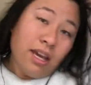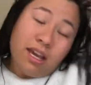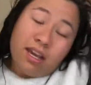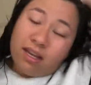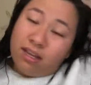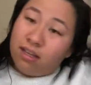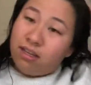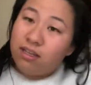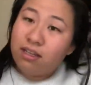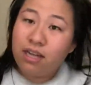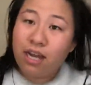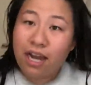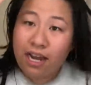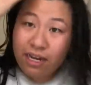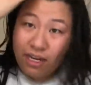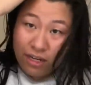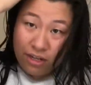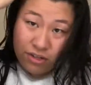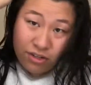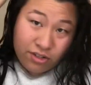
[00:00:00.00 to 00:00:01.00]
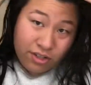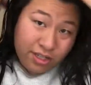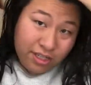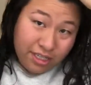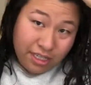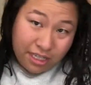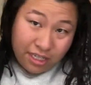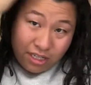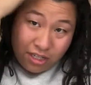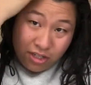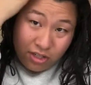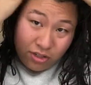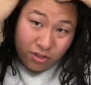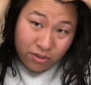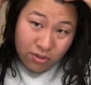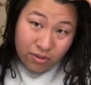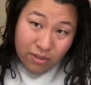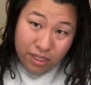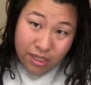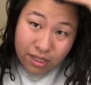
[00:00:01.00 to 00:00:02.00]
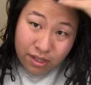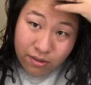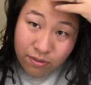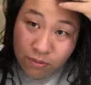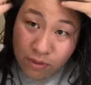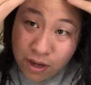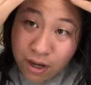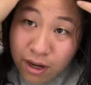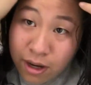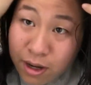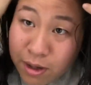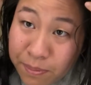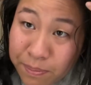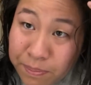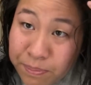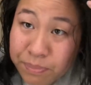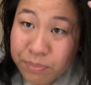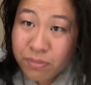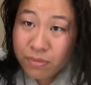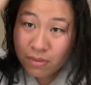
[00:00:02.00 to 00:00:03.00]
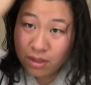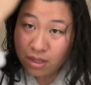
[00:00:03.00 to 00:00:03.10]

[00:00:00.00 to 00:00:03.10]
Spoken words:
And I usually like to do it from